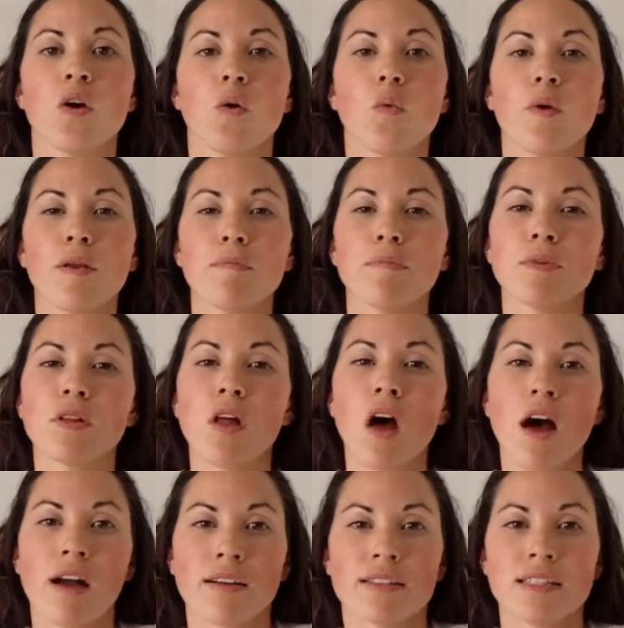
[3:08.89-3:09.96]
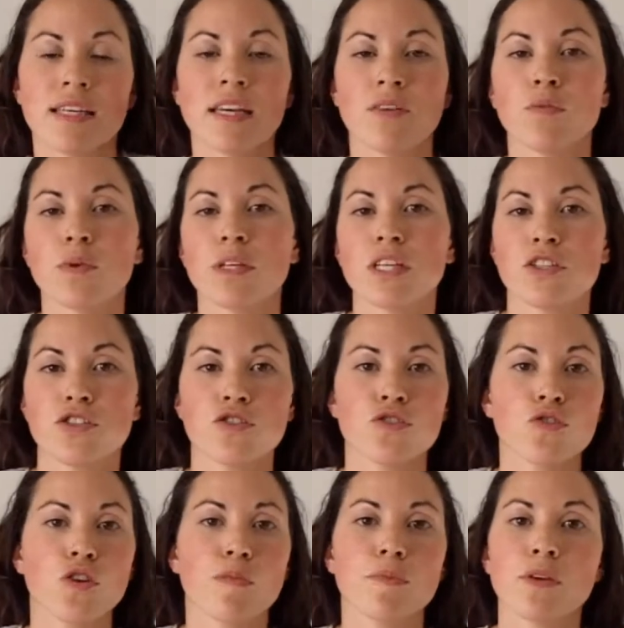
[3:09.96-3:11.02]
when blocked can really
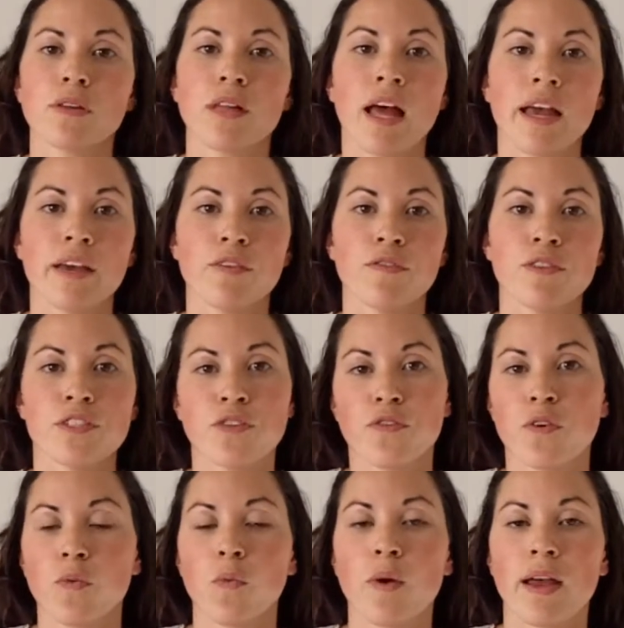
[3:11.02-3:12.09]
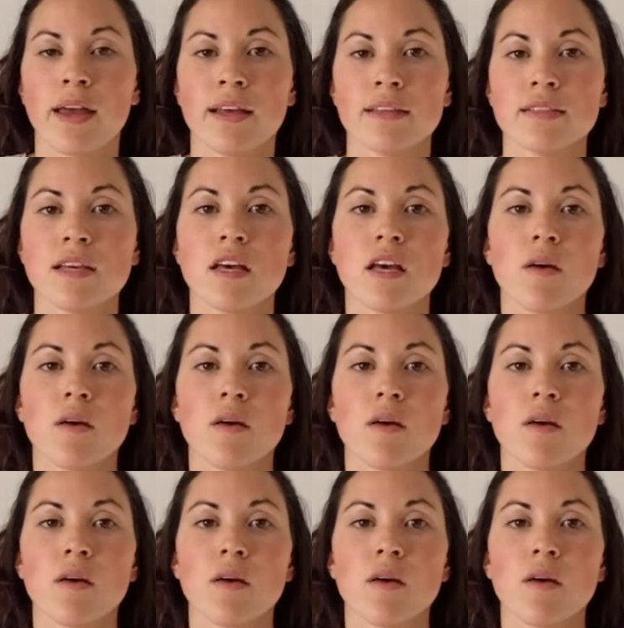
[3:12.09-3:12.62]
disturb your life in different ways.